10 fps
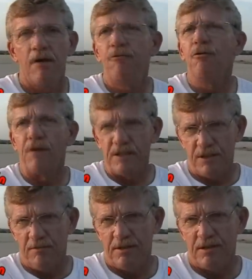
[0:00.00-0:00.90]
A full face
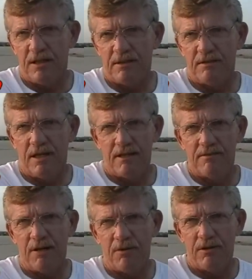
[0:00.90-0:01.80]
helmet, not
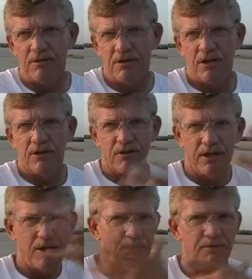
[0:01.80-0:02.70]
one of those little
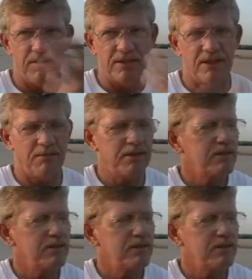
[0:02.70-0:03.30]
girly open face helmets.